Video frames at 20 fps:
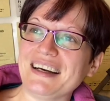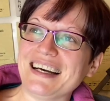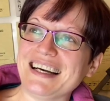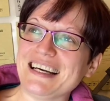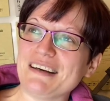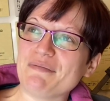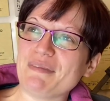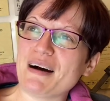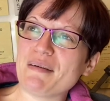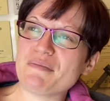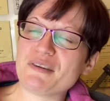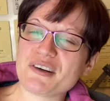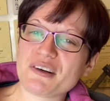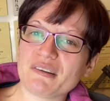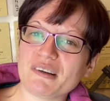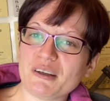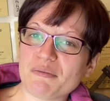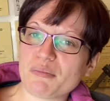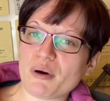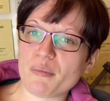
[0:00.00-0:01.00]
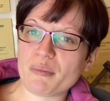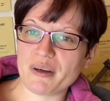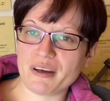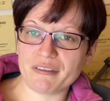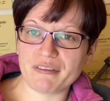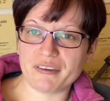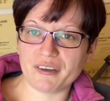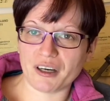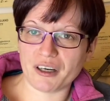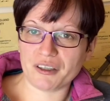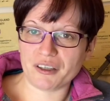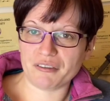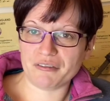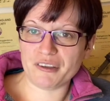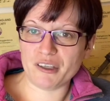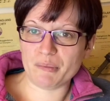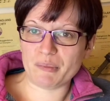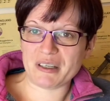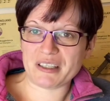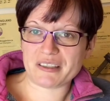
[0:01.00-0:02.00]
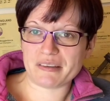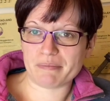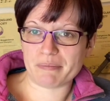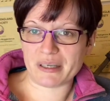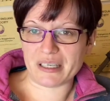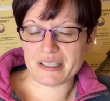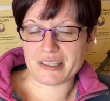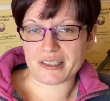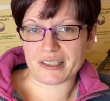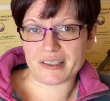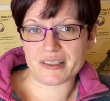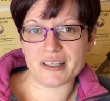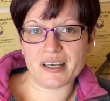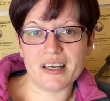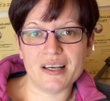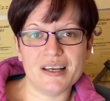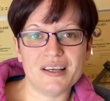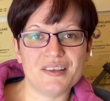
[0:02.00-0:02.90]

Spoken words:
I'm sure I'll probably have forgotten a few bits and pieces.